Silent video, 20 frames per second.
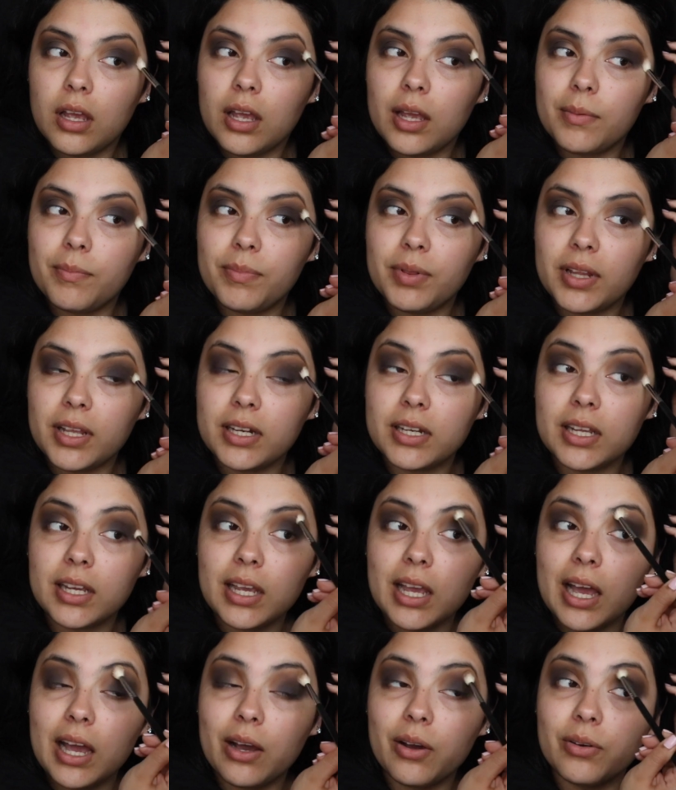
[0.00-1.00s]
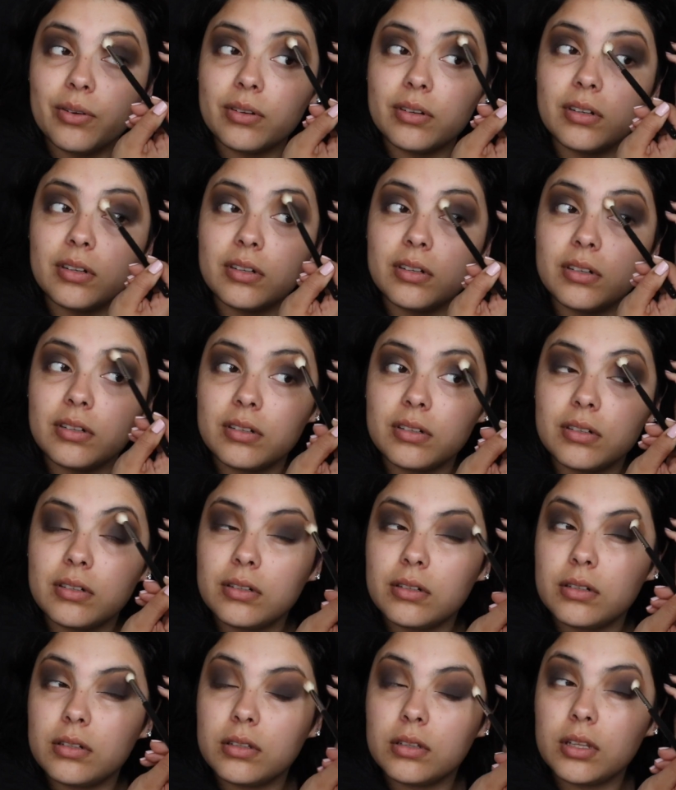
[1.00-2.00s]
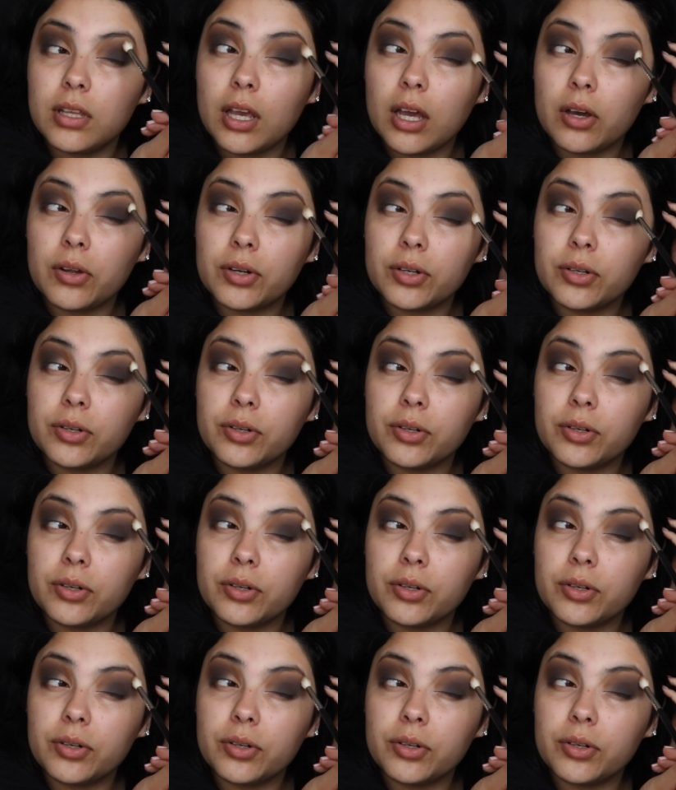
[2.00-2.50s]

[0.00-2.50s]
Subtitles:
and blending out the outer